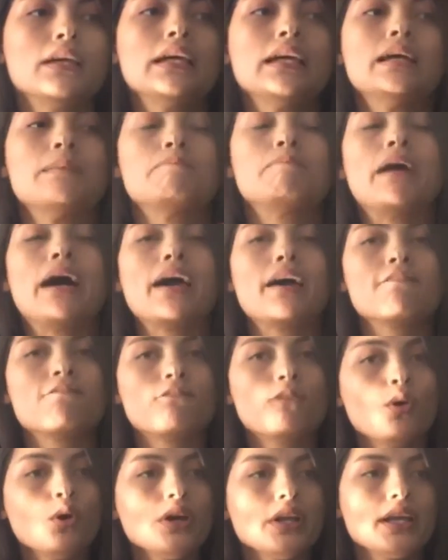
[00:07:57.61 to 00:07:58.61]
by
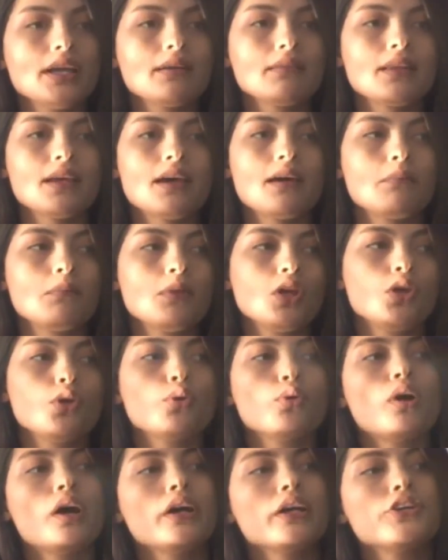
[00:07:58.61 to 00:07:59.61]
avoiding them,
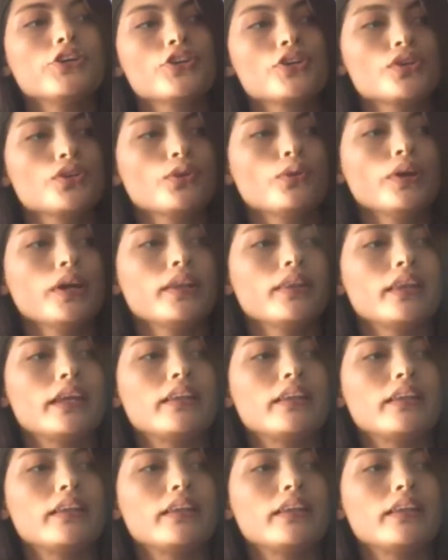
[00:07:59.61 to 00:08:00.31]
you are ensuring that the